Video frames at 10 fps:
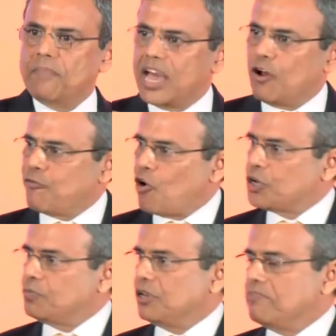
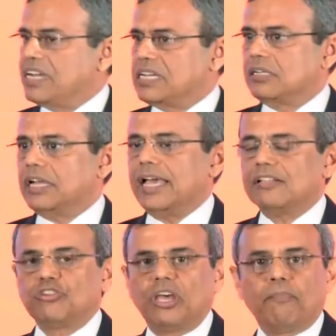affordable medical
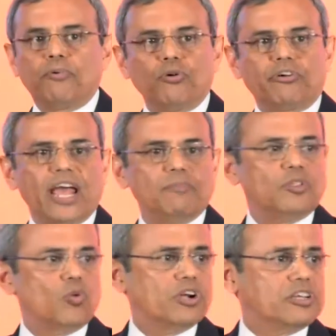healthcare
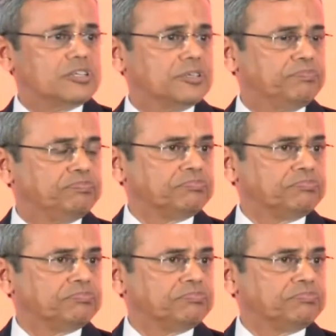program in the world,